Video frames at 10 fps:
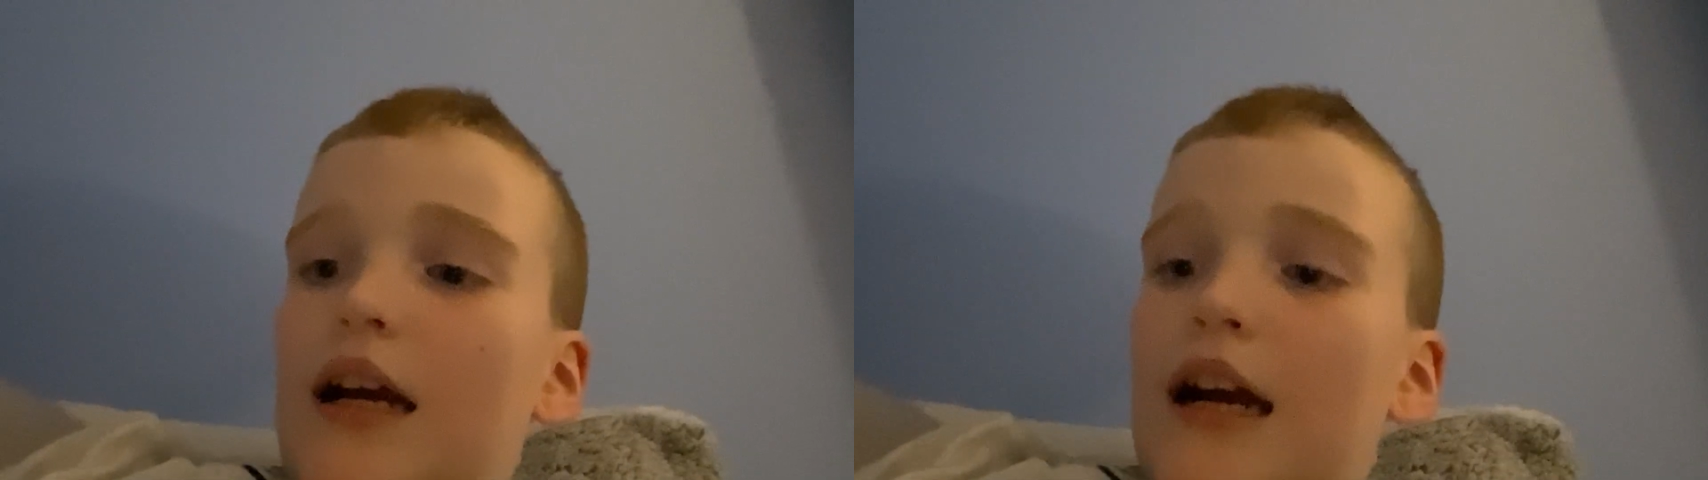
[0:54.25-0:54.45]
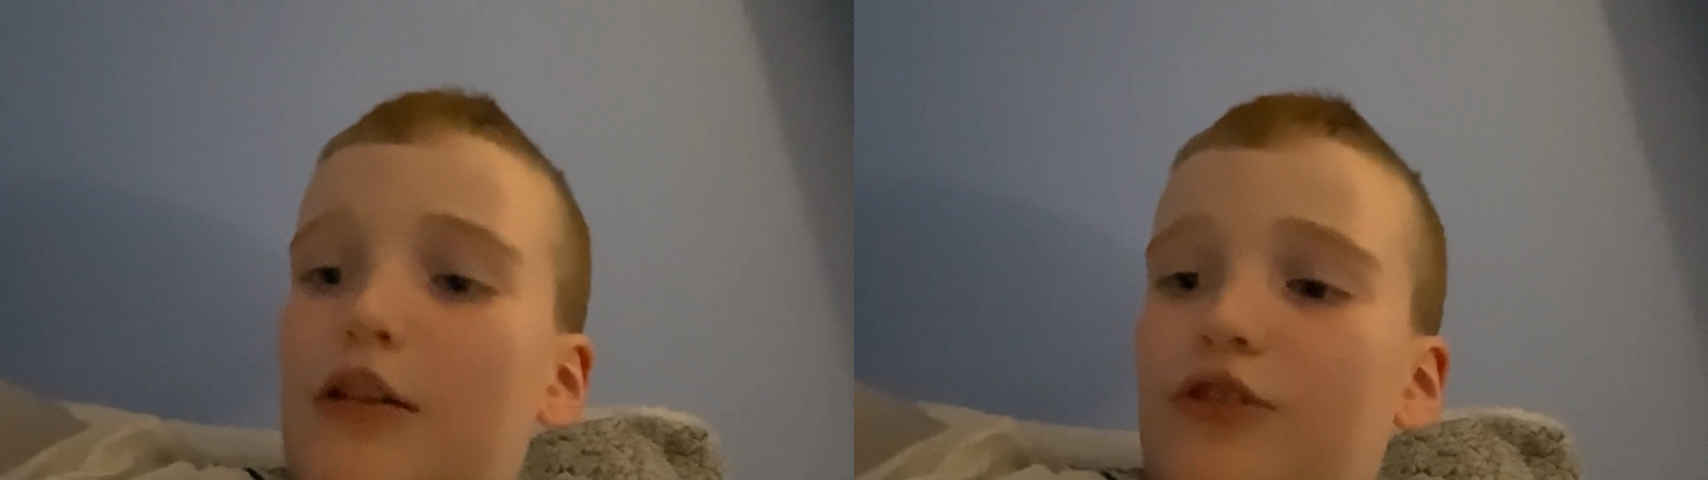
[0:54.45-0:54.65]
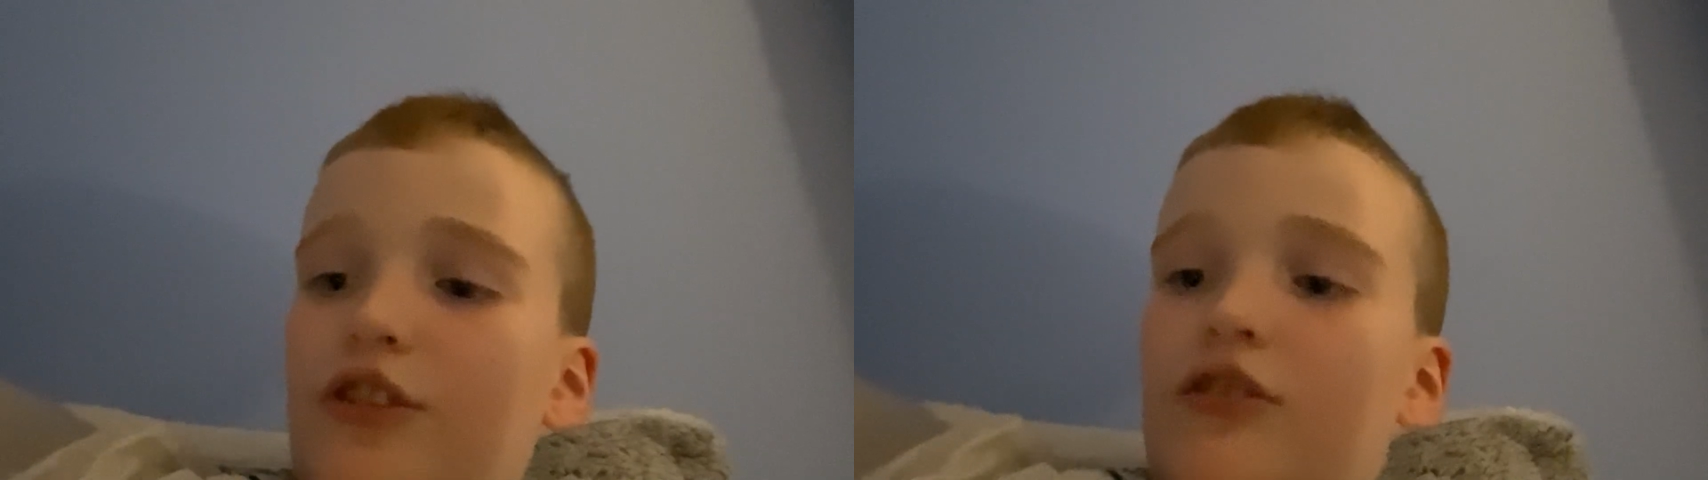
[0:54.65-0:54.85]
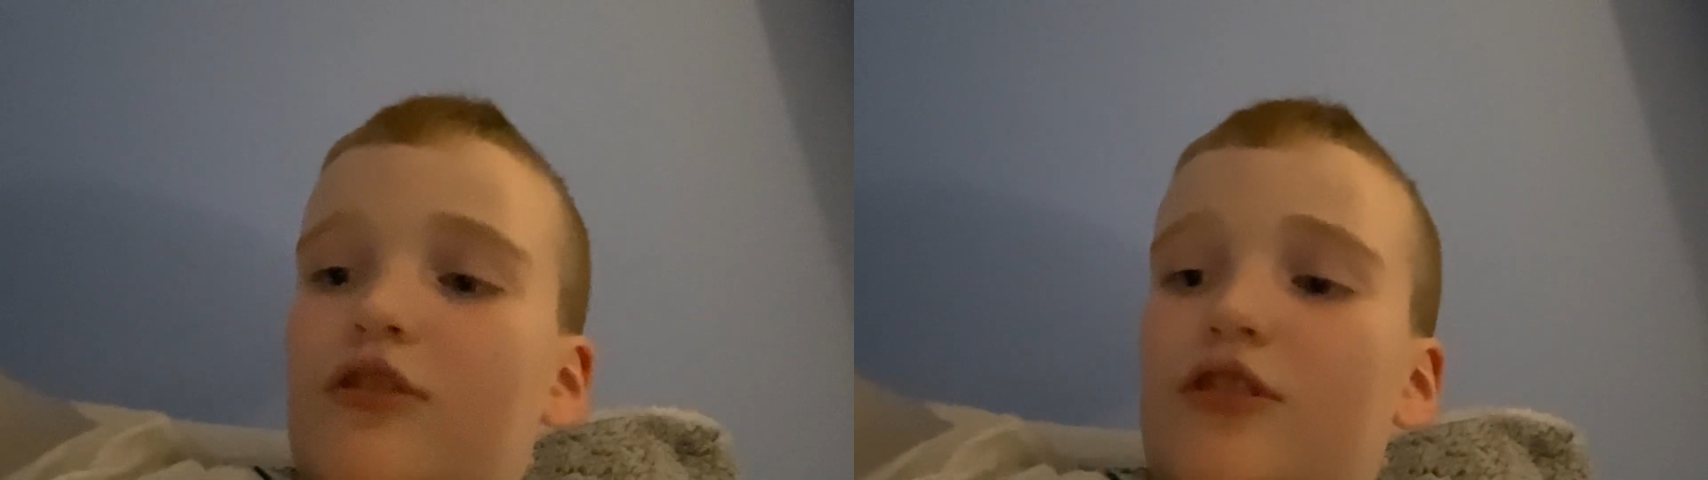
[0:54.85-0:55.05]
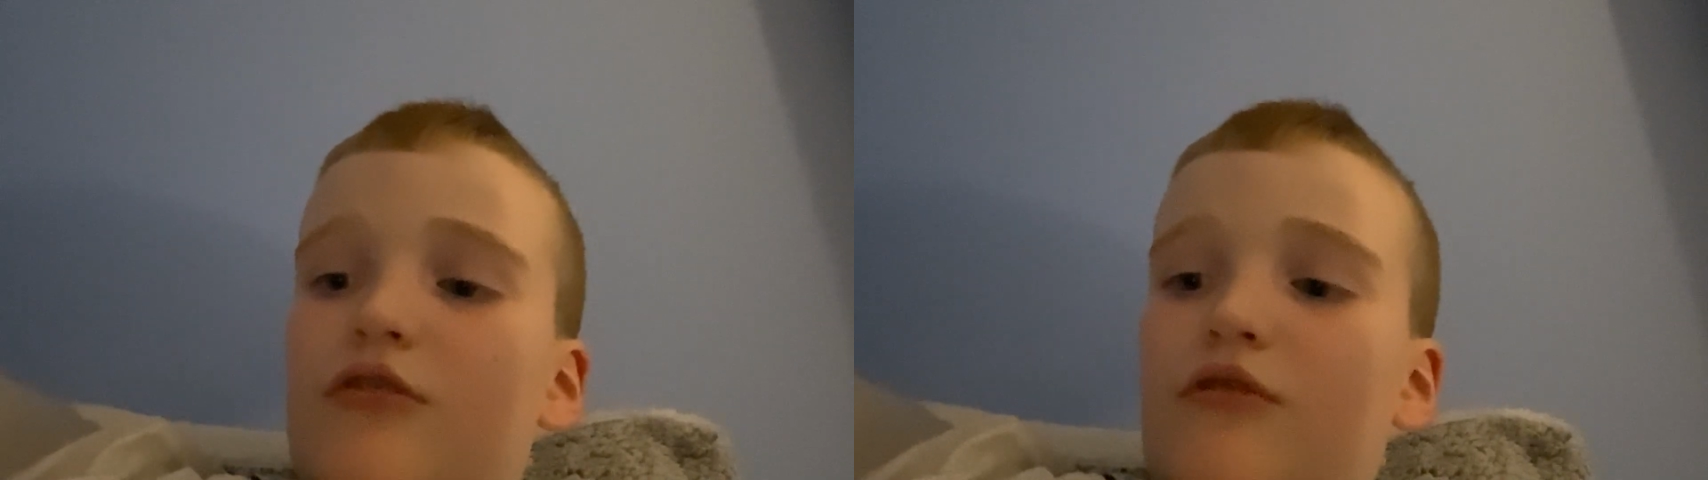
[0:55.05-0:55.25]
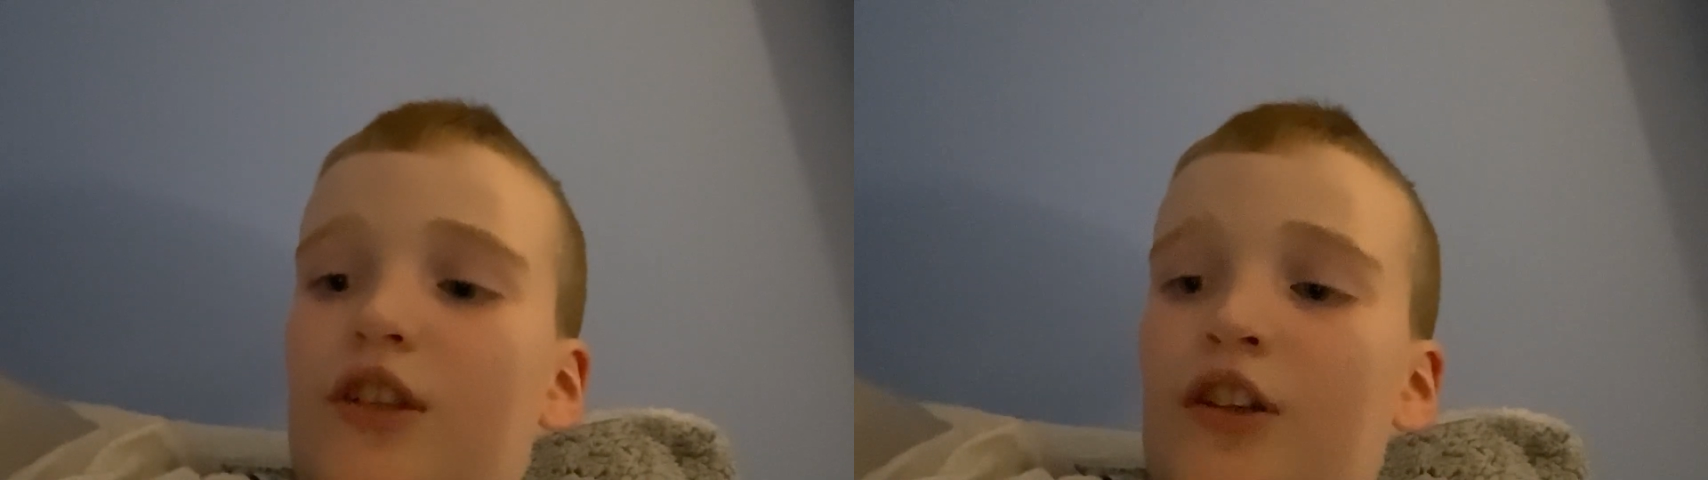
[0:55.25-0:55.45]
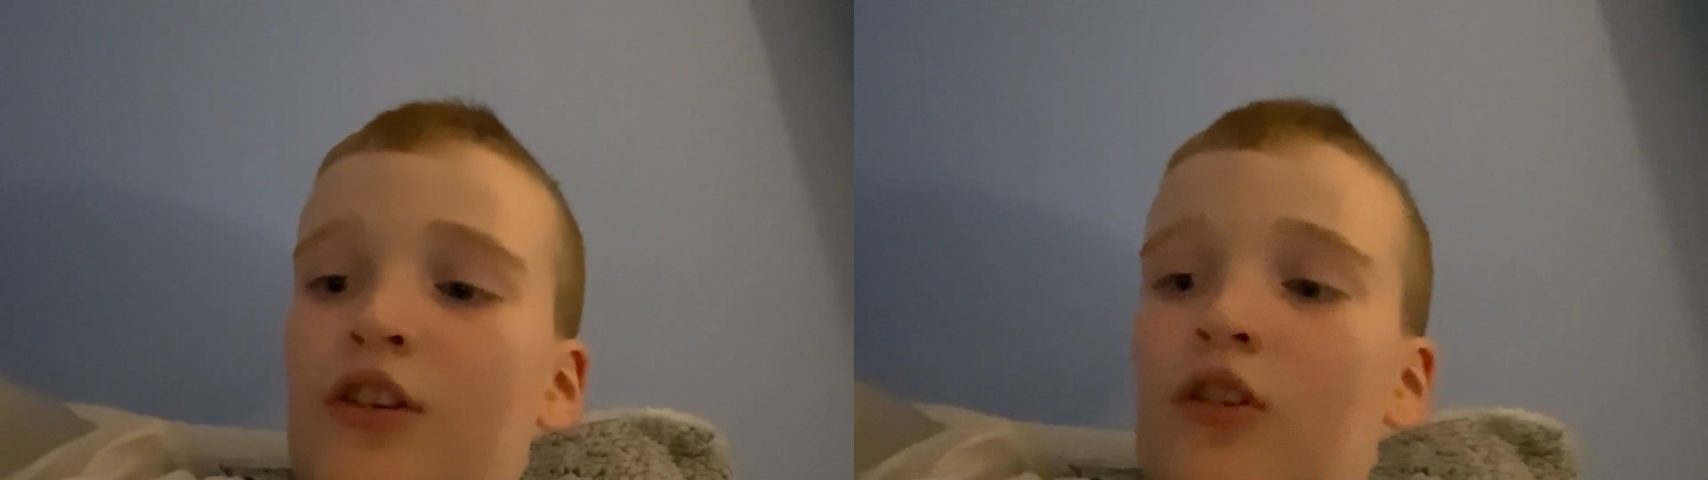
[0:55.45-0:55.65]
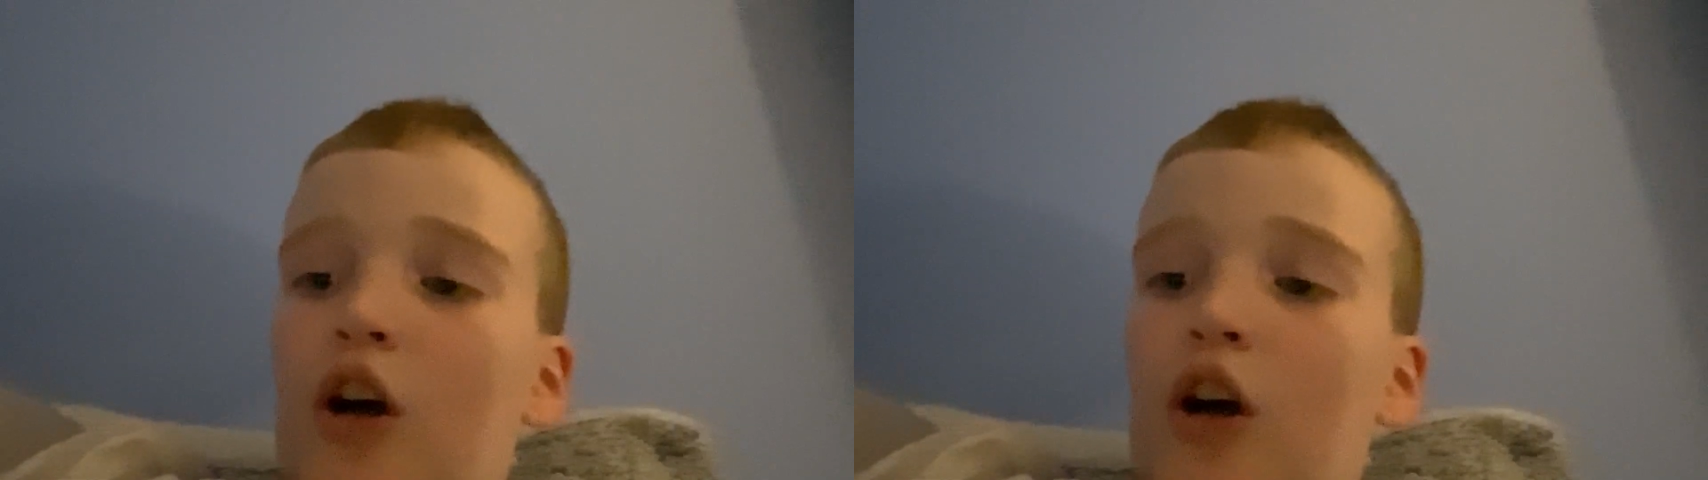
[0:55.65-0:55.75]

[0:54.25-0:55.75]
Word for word: I'll see you soon.